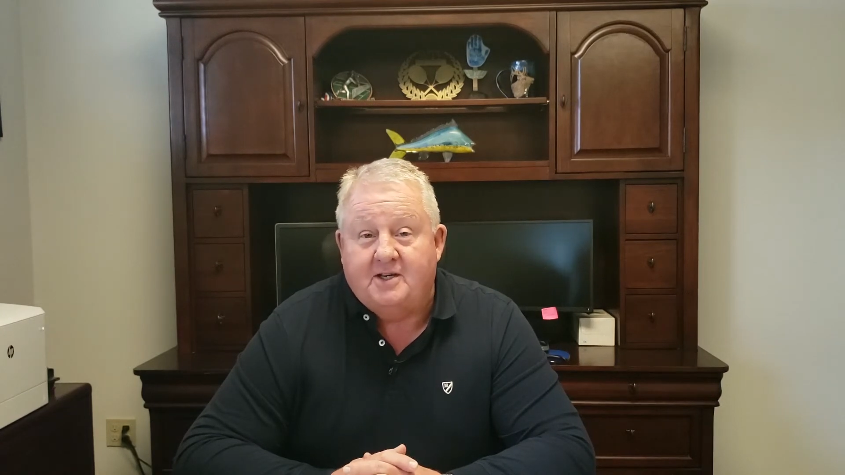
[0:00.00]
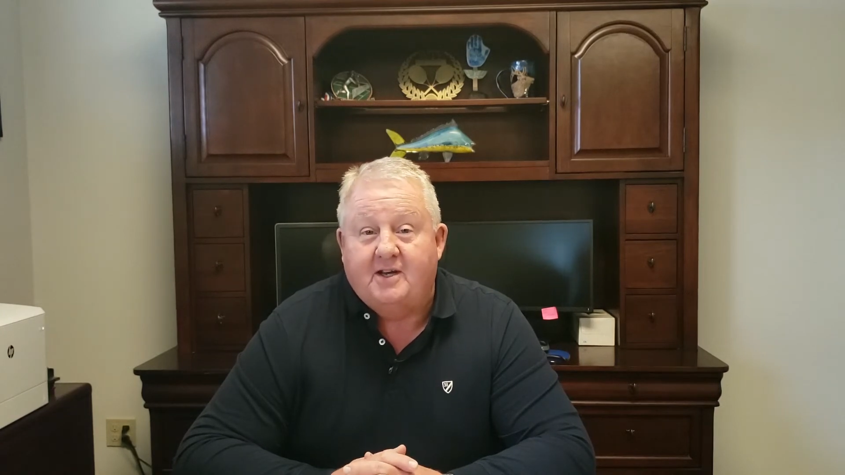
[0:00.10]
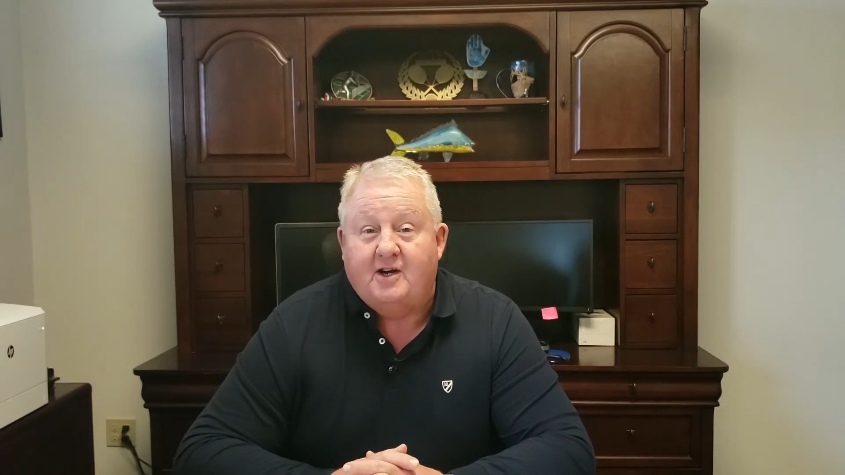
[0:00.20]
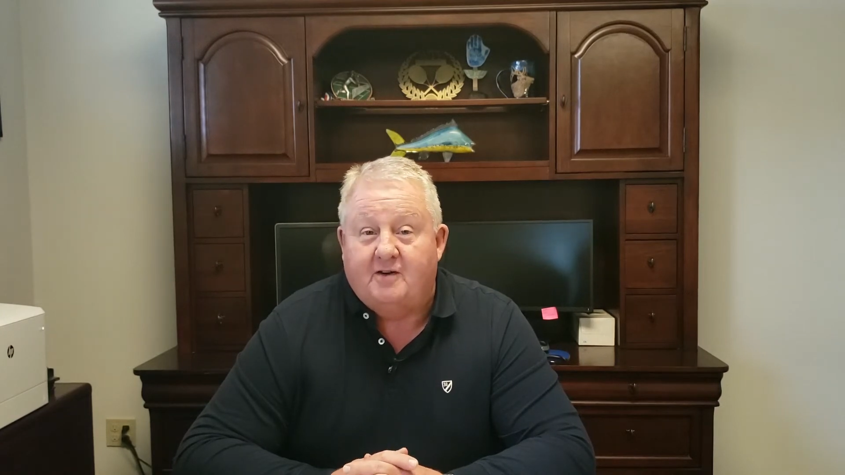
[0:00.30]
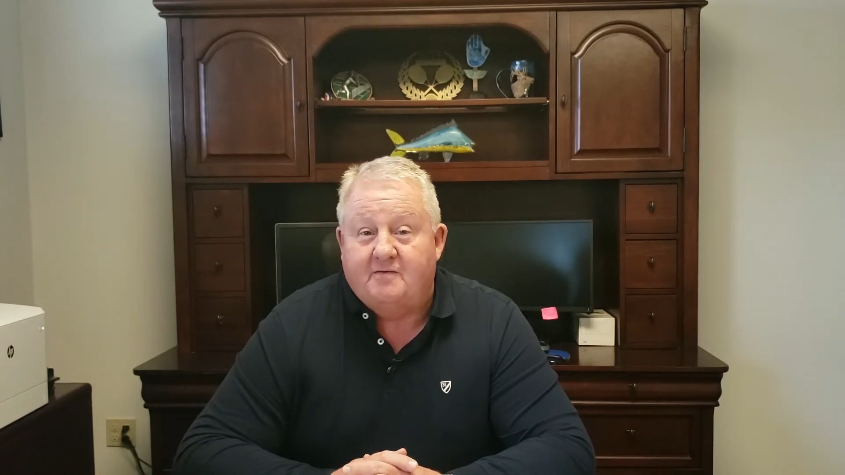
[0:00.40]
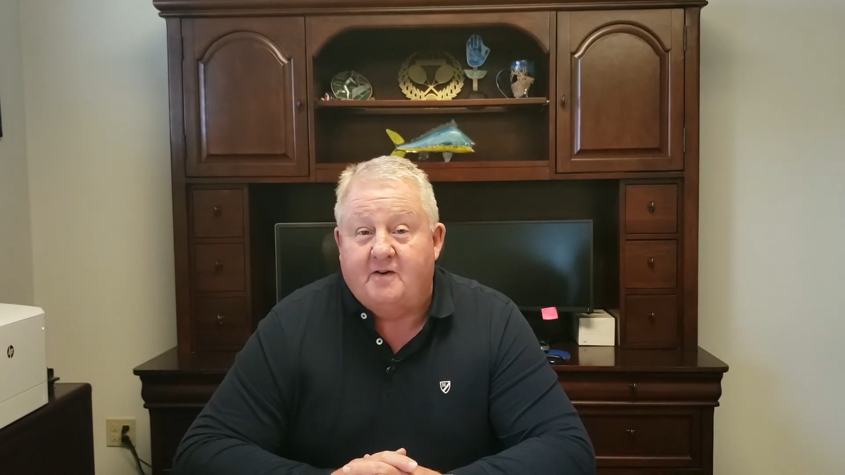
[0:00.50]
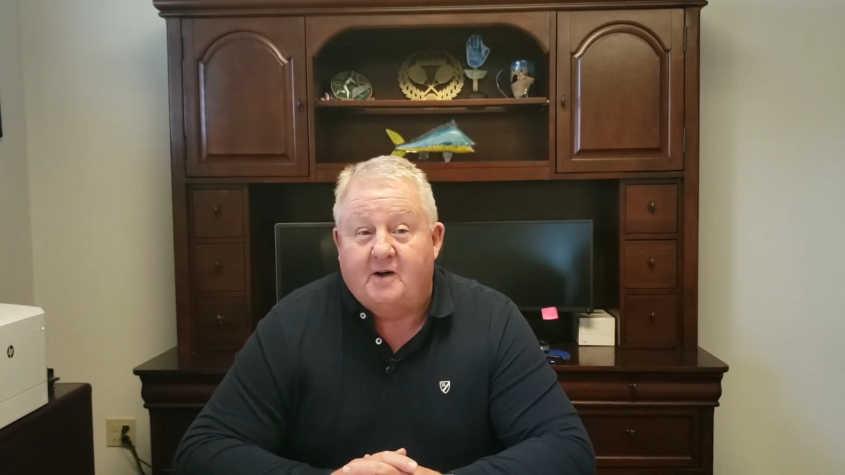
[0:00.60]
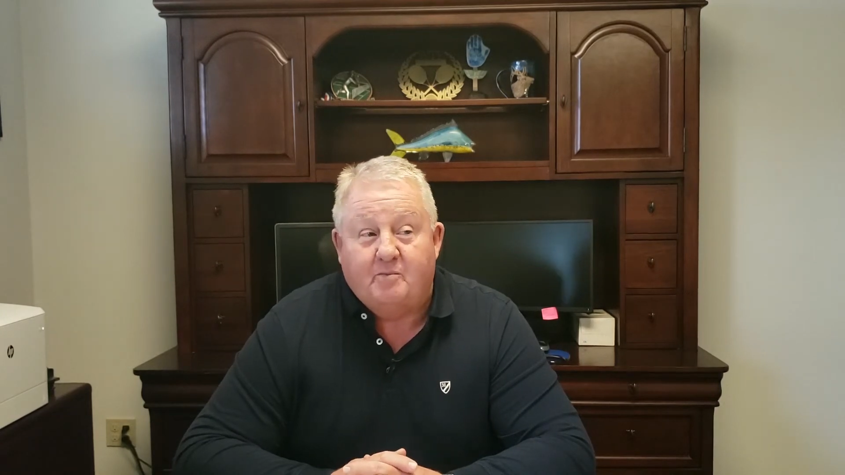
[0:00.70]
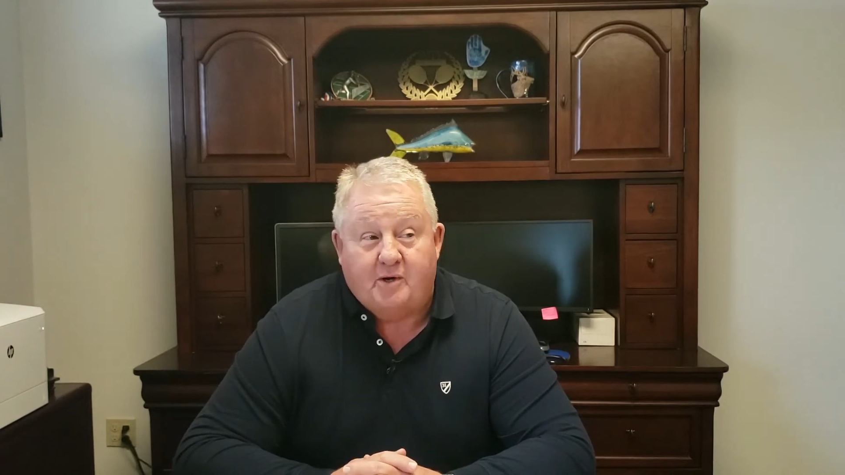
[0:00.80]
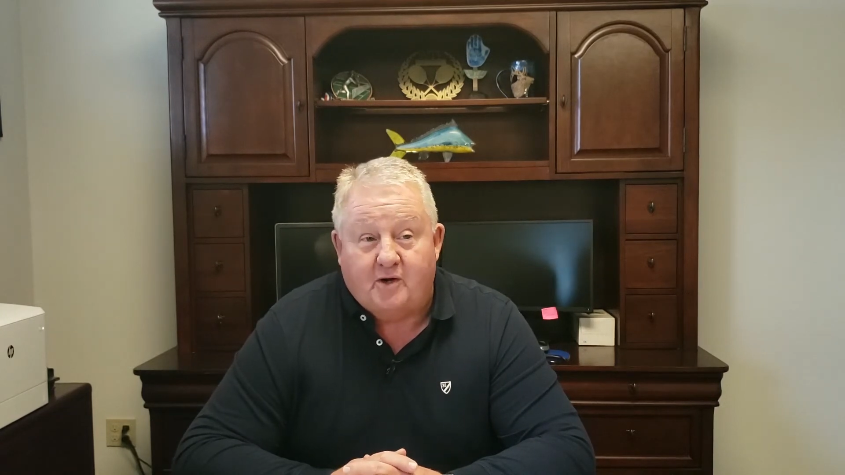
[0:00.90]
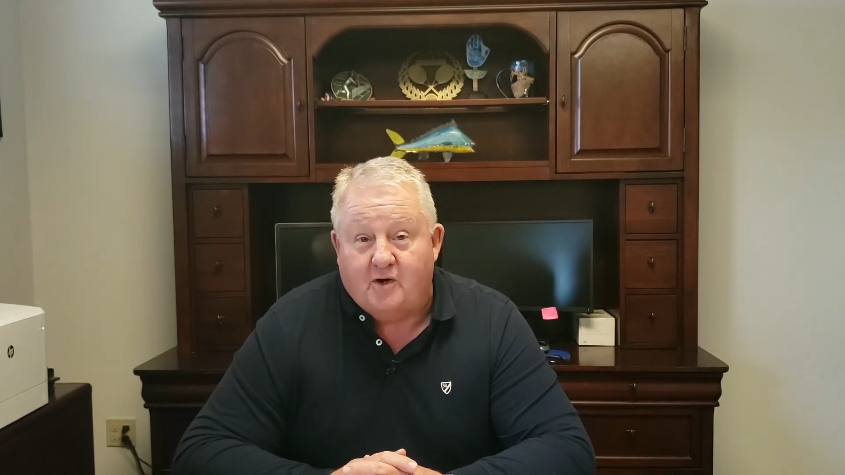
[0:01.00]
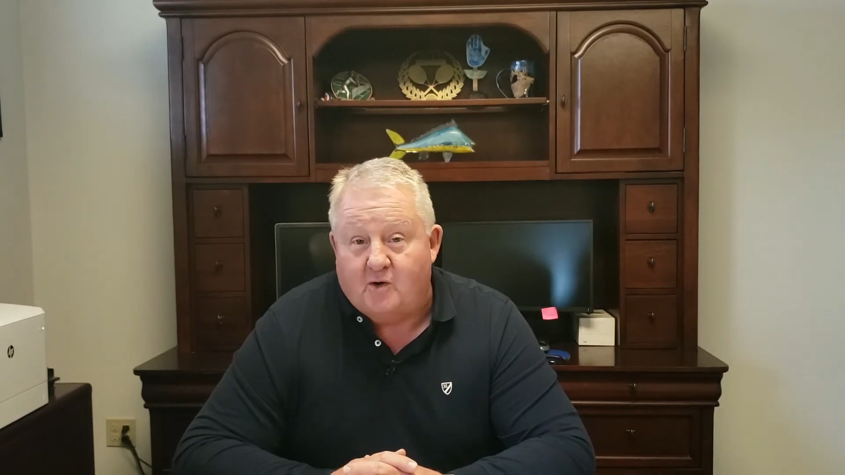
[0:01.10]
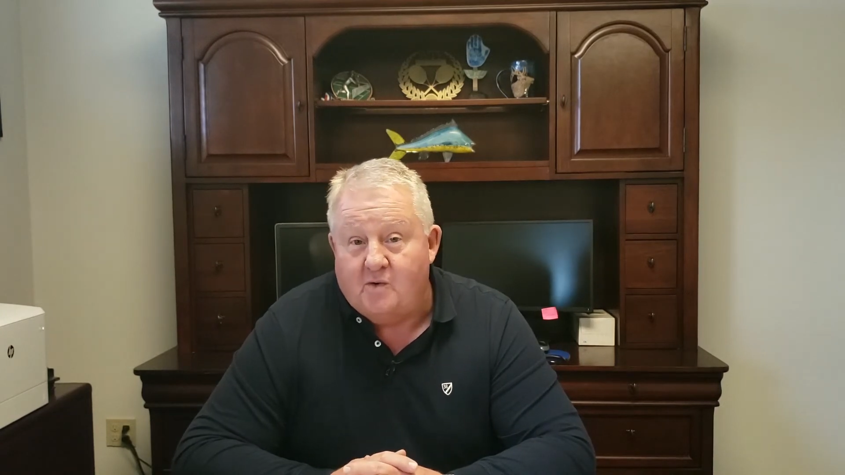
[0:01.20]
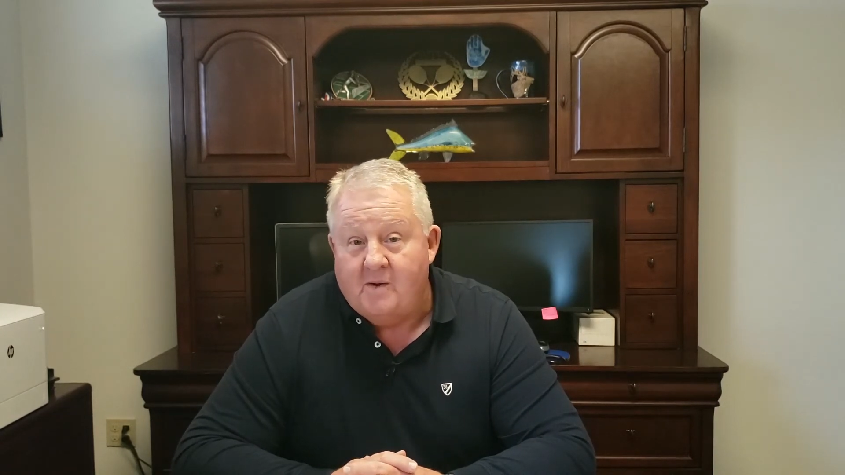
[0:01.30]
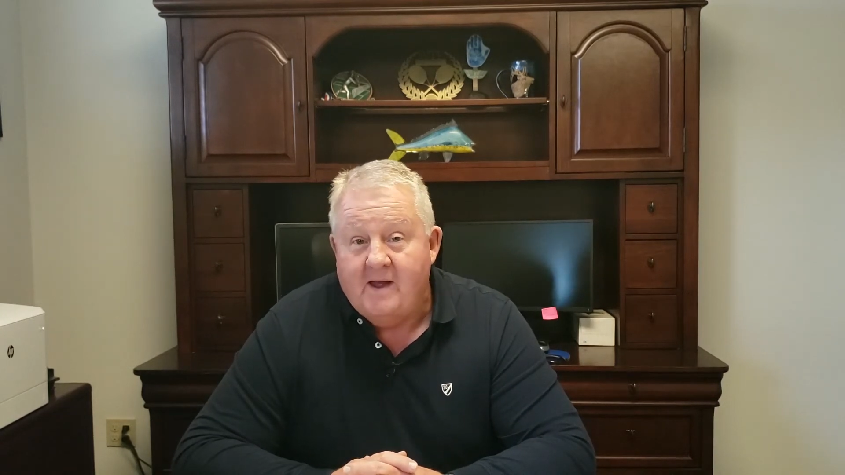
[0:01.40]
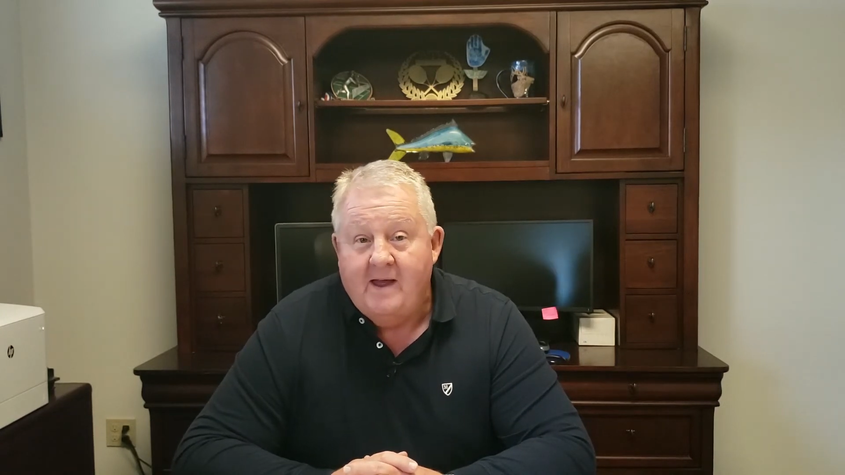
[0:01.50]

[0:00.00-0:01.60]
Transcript: called Farm Bureau.